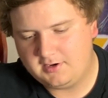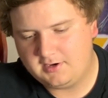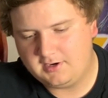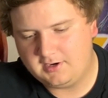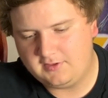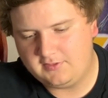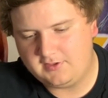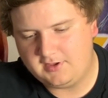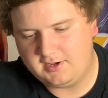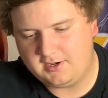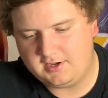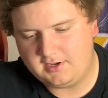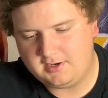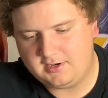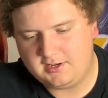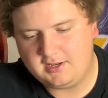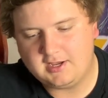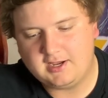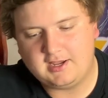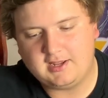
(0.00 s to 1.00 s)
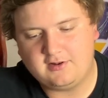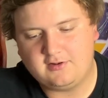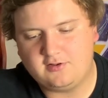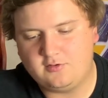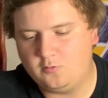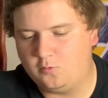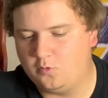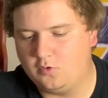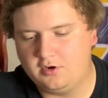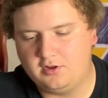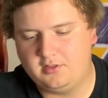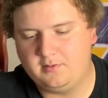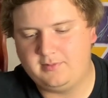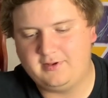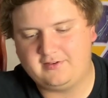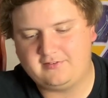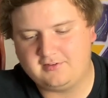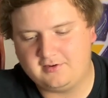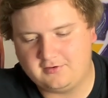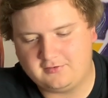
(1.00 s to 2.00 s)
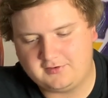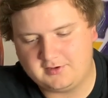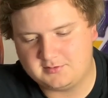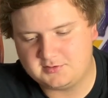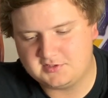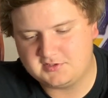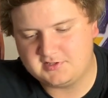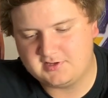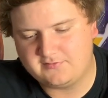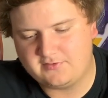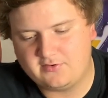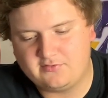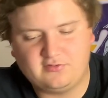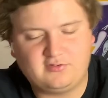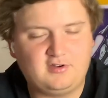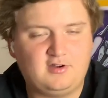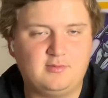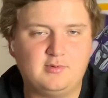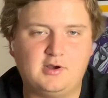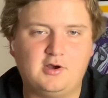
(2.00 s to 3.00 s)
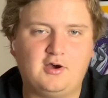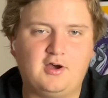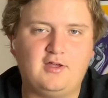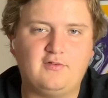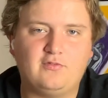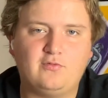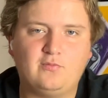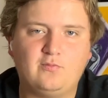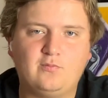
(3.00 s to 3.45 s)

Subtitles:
and then he had one of the best interceptions I've ever seen in my life.